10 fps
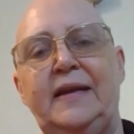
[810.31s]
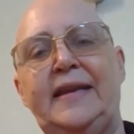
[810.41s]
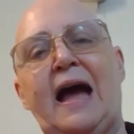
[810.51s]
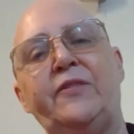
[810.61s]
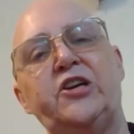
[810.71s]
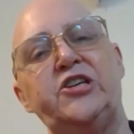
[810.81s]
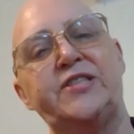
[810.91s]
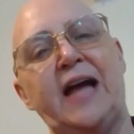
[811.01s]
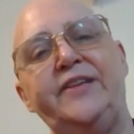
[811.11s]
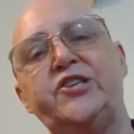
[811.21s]
Now there's
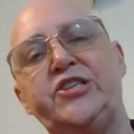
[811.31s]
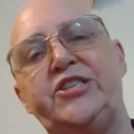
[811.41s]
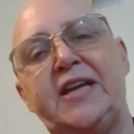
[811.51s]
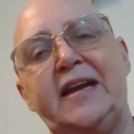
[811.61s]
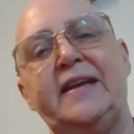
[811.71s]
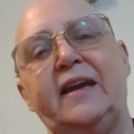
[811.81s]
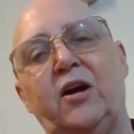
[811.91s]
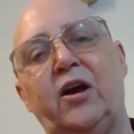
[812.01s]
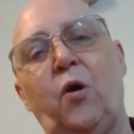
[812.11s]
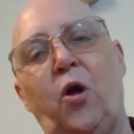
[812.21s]
understanding
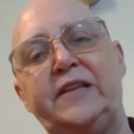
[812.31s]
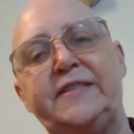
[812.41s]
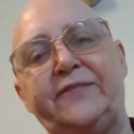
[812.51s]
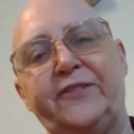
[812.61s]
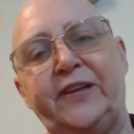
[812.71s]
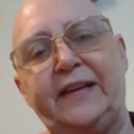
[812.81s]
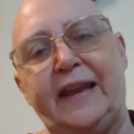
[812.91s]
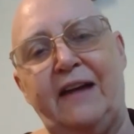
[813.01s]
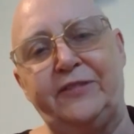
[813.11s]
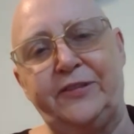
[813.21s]
on all different
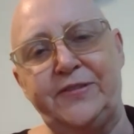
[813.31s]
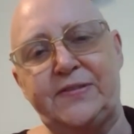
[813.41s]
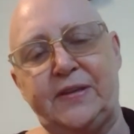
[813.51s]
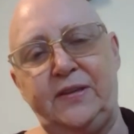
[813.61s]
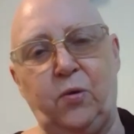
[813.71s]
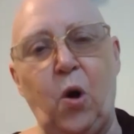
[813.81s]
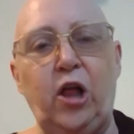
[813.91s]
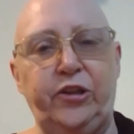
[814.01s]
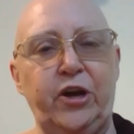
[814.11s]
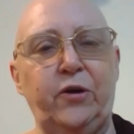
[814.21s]
levels. You
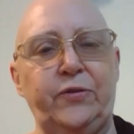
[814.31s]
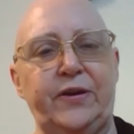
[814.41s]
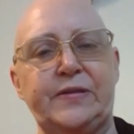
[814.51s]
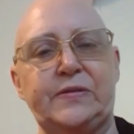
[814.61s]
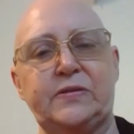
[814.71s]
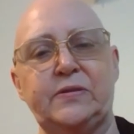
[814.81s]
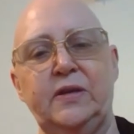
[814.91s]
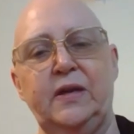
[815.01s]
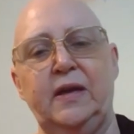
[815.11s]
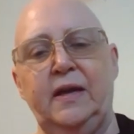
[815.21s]
all know this.
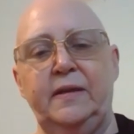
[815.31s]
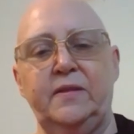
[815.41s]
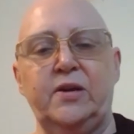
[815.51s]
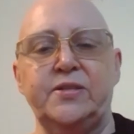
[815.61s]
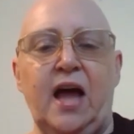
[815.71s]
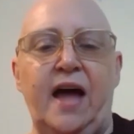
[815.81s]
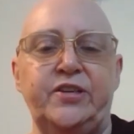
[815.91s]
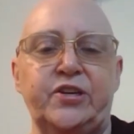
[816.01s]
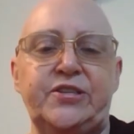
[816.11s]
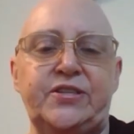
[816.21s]
There's
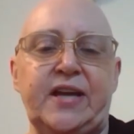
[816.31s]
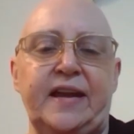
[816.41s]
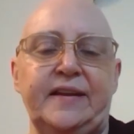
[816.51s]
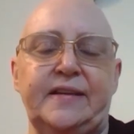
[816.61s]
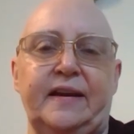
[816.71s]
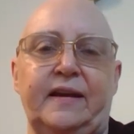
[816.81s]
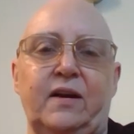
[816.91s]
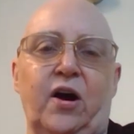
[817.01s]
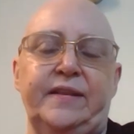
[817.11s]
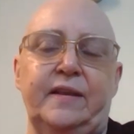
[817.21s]
understanding
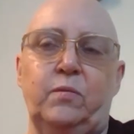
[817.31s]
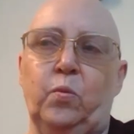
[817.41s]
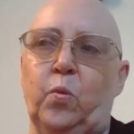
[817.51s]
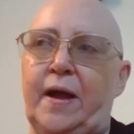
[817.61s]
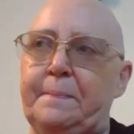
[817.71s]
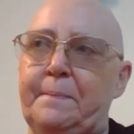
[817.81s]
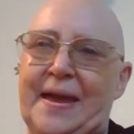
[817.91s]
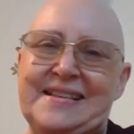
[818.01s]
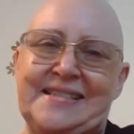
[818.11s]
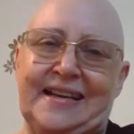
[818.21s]
on one
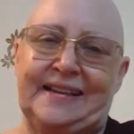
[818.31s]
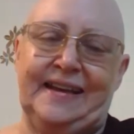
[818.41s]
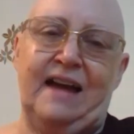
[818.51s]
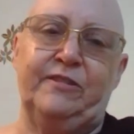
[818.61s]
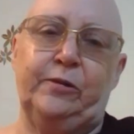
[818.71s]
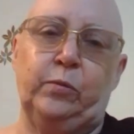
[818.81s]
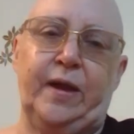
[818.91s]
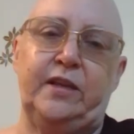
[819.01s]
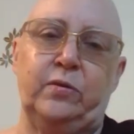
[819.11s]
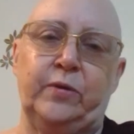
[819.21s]
basic level.
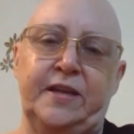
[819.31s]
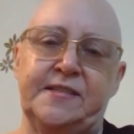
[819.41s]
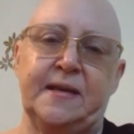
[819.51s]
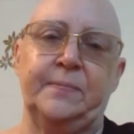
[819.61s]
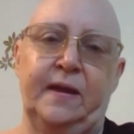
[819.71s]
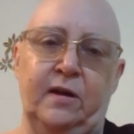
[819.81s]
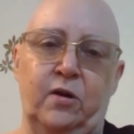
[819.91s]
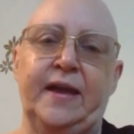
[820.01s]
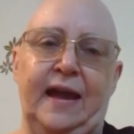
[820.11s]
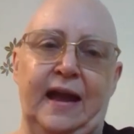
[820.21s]
When you read something,
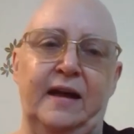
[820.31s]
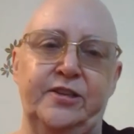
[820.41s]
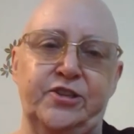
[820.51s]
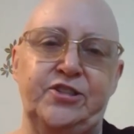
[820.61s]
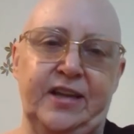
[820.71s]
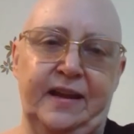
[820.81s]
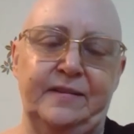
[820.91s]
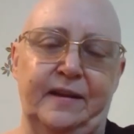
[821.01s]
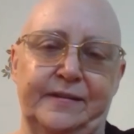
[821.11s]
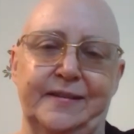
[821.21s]
okay, I
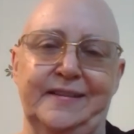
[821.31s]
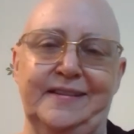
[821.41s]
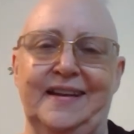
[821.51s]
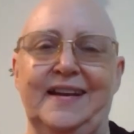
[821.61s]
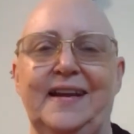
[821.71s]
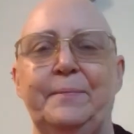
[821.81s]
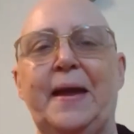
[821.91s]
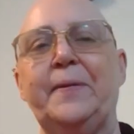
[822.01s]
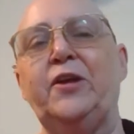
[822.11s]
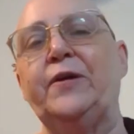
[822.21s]
understand it.
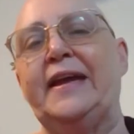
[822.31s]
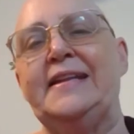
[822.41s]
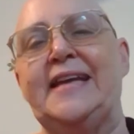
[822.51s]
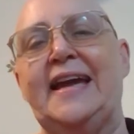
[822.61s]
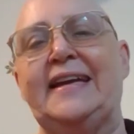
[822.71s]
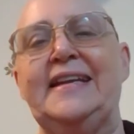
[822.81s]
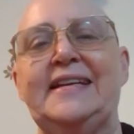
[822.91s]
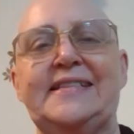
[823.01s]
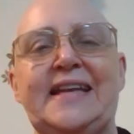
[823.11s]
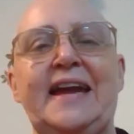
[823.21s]
Maybe you can take an
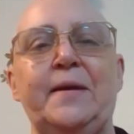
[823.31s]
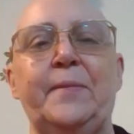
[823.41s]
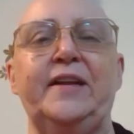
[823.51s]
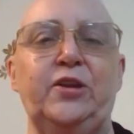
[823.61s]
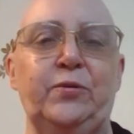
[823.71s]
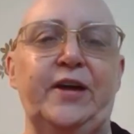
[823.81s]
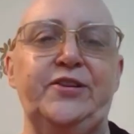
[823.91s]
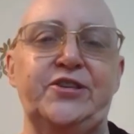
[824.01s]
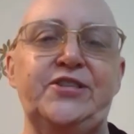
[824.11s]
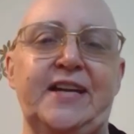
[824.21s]
exam and you
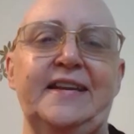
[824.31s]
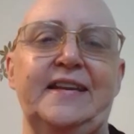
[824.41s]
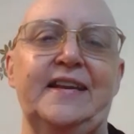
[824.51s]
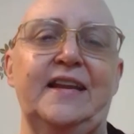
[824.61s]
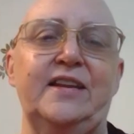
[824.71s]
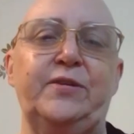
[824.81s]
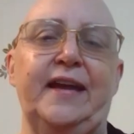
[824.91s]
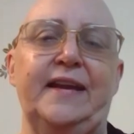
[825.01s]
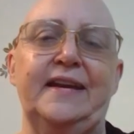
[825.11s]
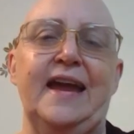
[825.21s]
understand it and you
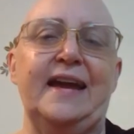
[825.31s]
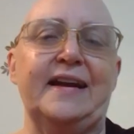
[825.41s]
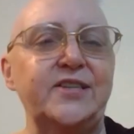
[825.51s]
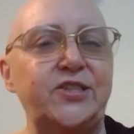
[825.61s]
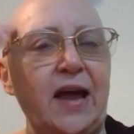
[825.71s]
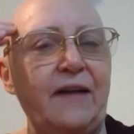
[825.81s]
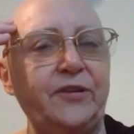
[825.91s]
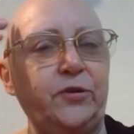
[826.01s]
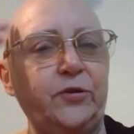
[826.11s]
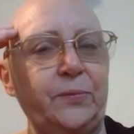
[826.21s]
get an A because you have
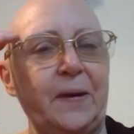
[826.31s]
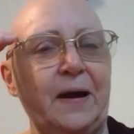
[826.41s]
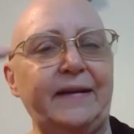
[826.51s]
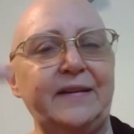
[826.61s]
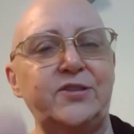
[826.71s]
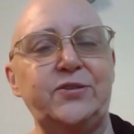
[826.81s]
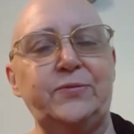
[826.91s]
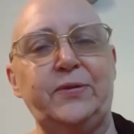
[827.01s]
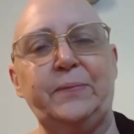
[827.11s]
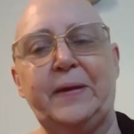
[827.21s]
a good mind to
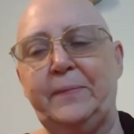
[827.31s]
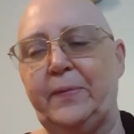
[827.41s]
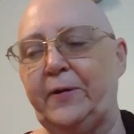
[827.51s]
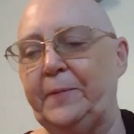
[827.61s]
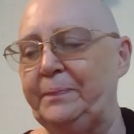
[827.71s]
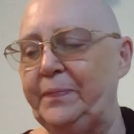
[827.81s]
remember.